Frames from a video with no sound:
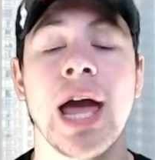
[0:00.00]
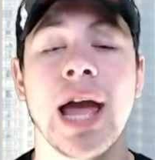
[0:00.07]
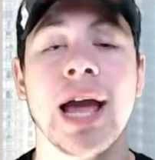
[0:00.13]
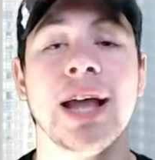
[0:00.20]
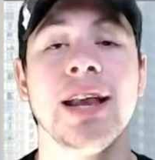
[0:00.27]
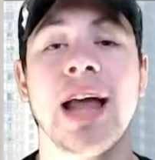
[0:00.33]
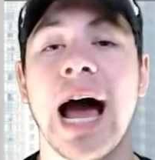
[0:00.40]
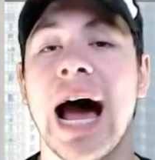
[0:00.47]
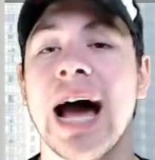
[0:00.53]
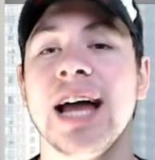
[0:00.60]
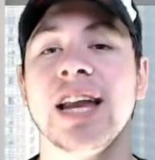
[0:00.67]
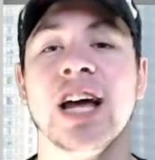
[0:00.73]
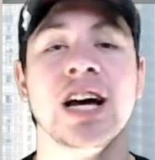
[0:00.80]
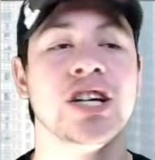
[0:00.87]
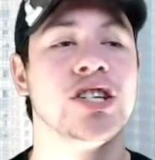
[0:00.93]
It
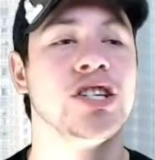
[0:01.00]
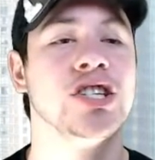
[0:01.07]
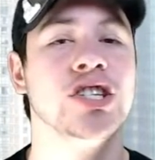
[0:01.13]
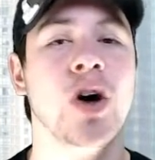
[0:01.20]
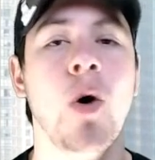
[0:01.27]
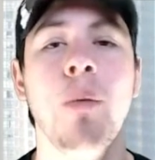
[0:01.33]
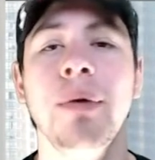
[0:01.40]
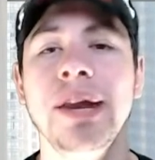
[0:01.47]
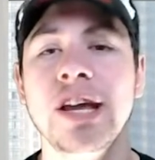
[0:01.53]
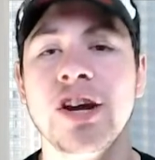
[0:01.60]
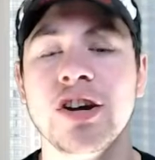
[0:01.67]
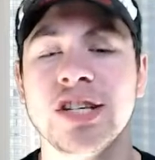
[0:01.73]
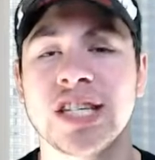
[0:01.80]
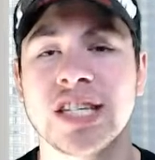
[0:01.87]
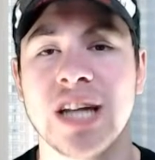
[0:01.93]
had so many
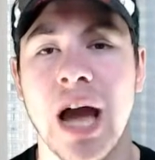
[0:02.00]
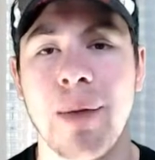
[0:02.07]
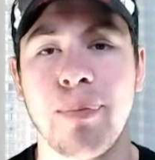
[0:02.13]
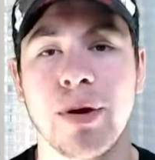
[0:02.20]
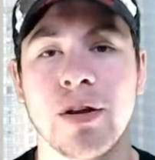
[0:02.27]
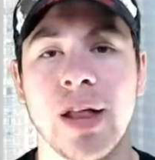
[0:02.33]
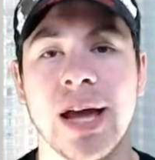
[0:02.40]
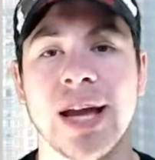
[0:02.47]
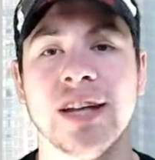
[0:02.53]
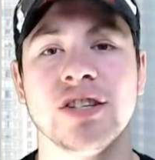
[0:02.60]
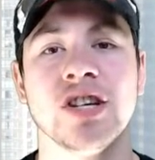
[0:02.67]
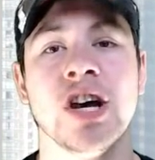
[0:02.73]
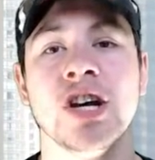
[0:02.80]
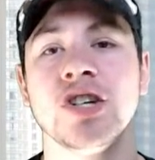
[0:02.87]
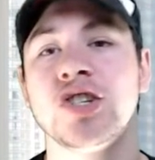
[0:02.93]
good sniper
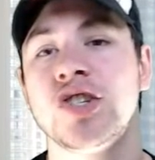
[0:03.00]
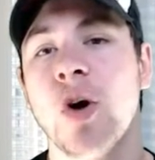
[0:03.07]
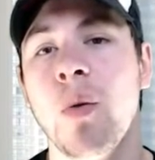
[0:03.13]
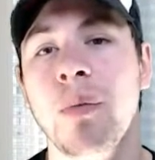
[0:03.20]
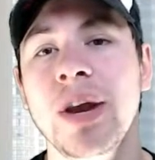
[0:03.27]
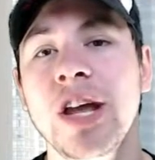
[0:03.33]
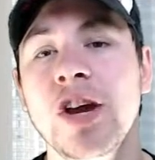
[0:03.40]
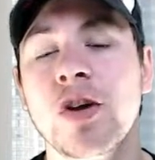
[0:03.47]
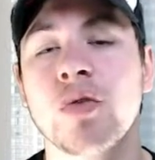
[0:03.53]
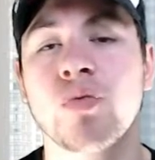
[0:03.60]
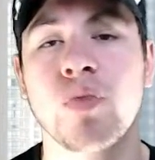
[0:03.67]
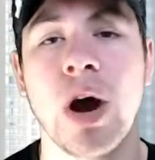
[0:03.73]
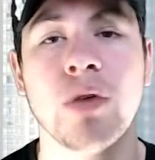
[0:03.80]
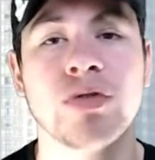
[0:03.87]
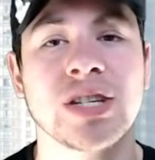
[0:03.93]
lanes, so many good
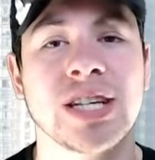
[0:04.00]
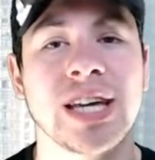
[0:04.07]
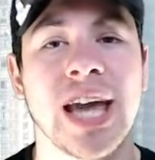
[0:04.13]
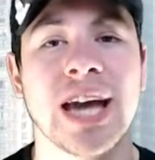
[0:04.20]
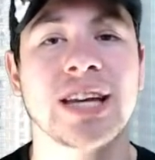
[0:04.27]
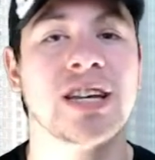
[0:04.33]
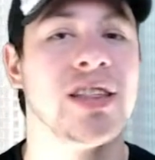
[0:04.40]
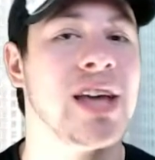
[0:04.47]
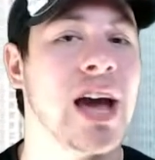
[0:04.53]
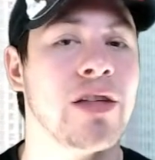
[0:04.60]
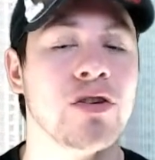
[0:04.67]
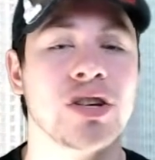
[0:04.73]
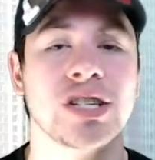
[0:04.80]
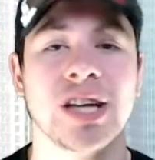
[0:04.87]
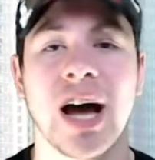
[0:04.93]
routes to get to the
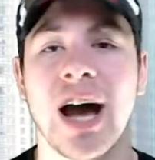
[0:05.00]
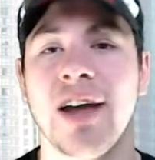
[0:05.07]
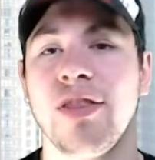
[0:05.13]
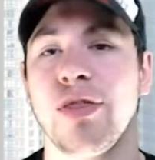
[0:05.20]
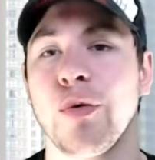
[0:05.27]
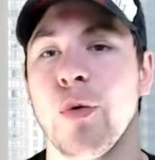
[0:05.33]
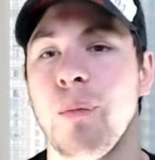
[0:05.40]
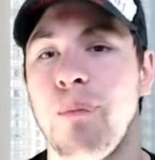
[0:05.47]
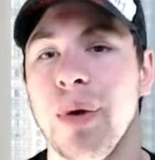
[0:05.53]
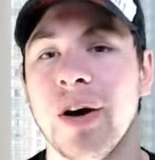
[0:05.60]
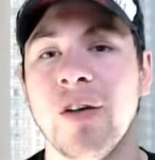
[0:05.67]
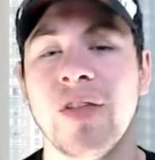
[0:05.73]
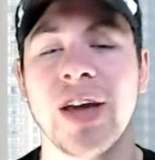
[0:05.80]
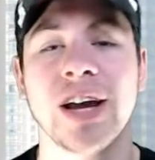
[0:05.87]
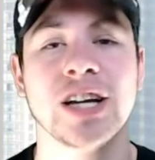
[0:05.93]
other side through
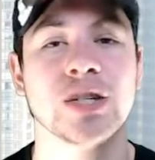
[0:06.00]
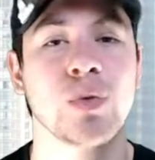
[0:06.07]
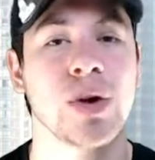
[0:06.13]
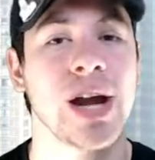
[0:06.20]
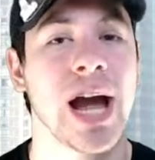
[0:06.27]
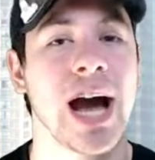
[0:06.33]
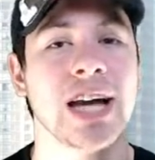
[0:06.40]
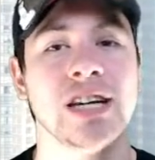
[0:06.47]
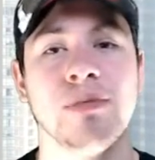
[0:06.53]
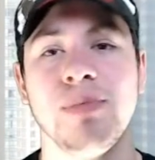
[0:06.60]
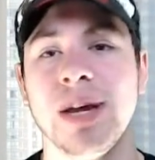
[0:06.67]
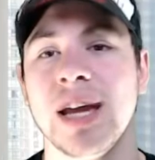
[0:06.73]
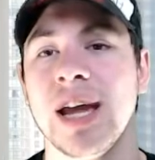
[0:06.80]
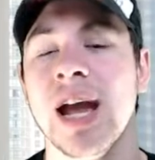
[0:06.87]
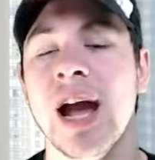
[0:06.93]
buildings where you had to
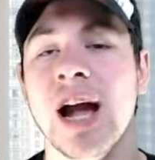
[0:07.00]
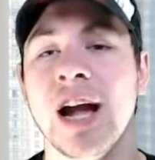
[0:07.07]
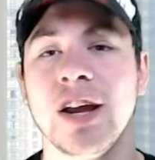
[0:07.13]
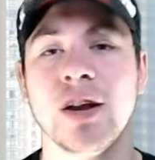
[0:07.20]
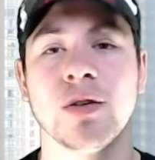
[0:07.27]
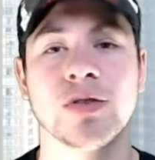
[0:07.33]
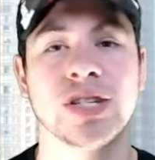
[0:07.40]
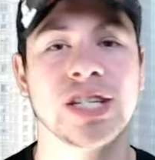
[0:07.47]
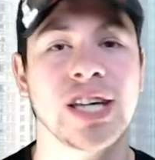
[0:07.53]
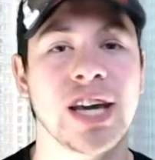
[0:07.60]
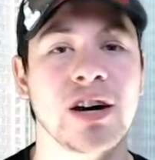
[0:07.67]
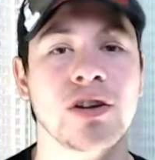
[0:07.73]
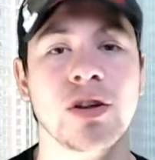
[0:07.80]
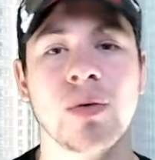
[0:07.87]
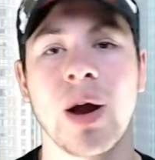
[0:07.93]
be,
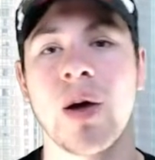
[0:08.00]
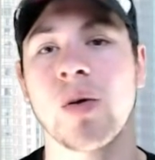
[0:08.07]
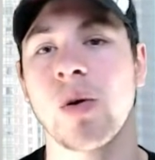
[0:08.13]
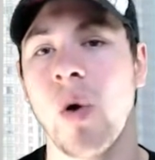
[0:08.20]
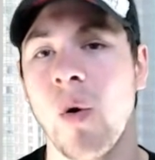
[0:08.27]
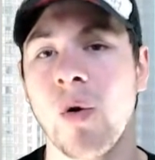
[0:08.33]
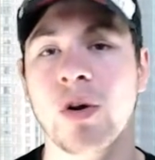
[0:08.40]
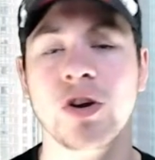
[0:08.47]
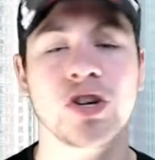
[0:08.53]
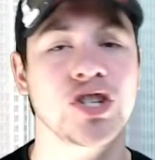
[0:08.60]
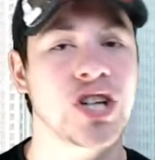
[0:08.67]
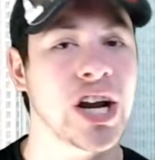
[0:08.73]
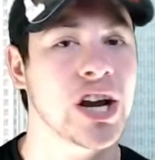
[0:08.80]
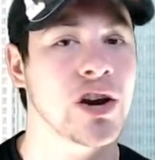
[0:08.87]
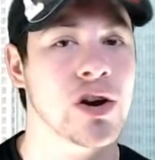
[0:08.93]
skilled around corners,
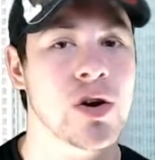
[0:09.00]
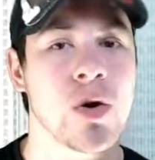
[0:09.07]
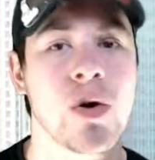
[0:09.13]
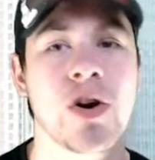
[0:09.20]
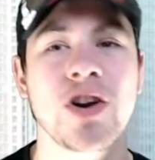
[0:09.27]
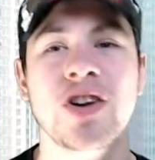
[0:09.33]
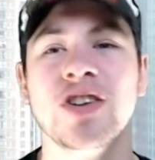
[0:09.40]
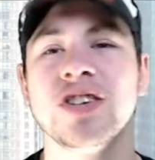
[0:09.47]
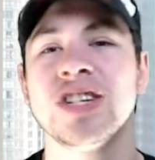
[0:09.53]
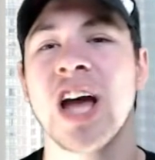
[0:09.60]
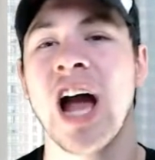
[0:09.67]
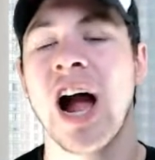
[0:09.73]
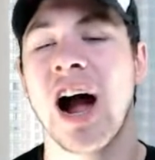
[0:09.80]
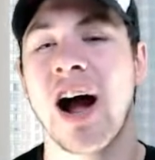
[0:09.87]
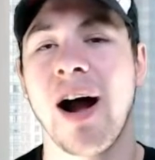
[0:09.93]
check your corners,
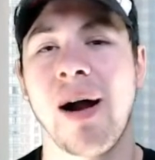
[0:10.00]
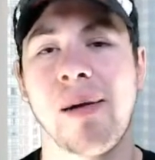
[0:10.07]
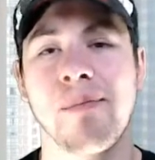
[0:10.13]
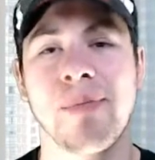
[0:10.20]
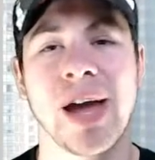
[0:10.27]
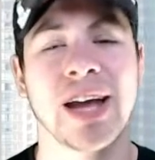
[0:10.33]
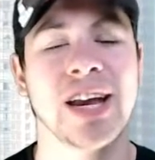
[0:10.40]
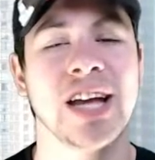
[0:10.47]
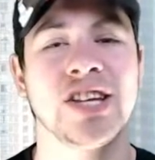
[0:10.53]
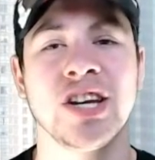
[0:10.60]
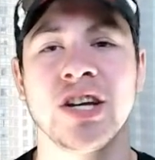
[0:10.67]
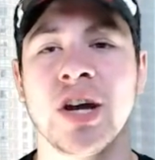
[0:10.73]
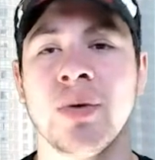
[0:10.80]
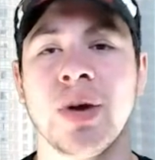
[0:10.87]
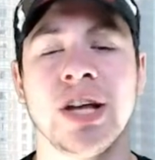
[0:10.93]
and
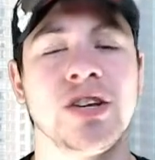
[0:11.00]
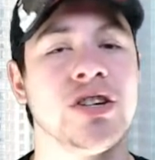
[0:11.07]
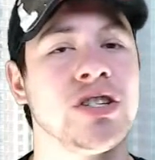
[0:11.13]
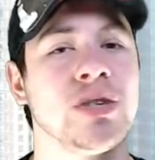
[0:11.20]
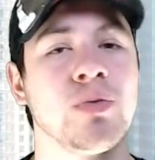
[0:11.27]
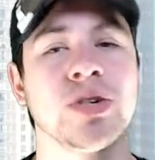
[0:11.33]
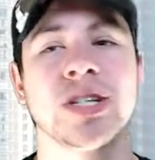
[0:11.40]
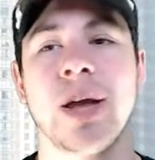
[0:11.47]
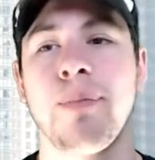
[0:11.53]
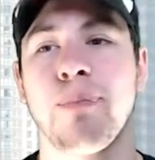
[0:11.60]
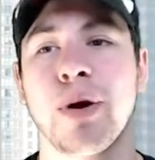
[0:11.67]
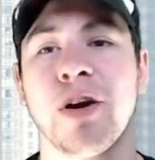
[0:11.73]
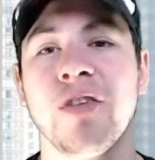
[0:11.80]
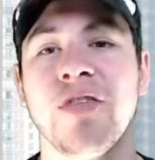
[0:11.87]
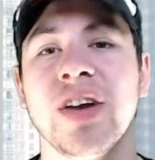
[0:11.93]
it just was a
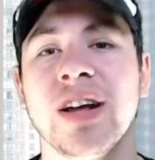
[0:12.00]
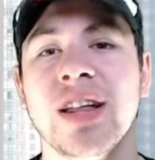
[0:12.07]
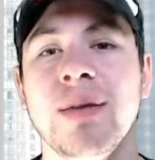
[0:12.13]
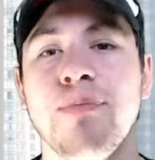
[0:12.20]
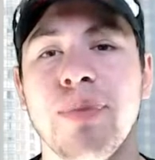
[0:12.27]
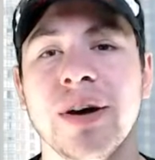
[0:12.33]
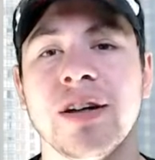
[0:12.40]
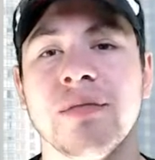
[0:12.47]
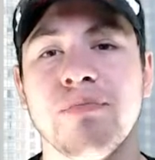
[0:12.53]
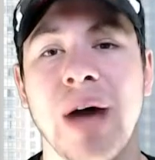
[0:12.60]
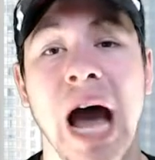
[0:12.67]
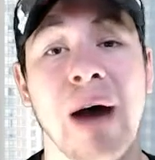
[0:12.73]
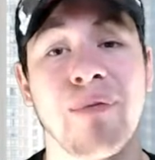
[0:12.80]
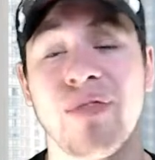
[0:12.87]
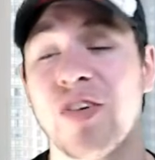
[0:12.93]
perfectly built
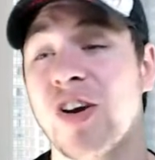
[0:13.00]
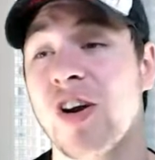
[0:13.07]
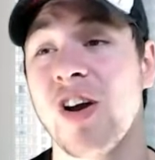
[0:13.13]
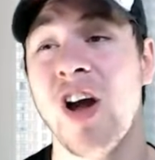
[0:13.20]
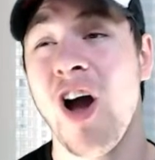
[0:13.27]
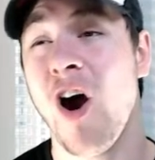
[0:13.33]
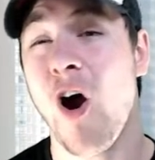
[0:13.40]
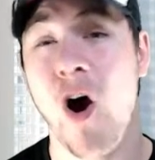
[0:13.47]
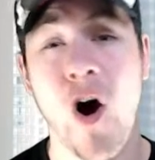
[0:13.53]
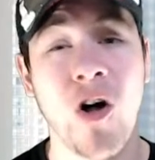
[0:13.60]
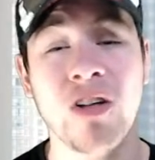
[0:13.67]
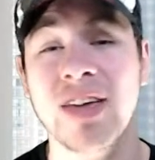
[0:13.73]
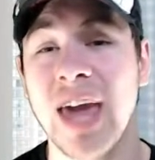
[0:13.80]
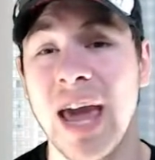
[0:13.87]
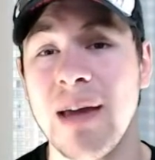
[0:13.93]
map for
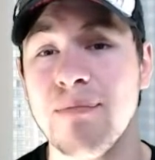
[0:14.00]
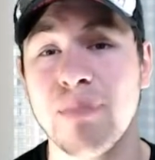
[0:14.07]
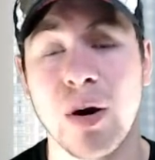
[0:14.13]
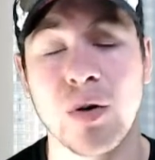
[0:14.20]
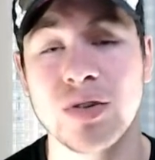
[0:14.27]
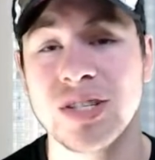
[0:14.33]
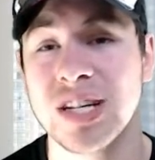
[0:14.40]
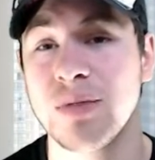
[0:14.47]
all game modes.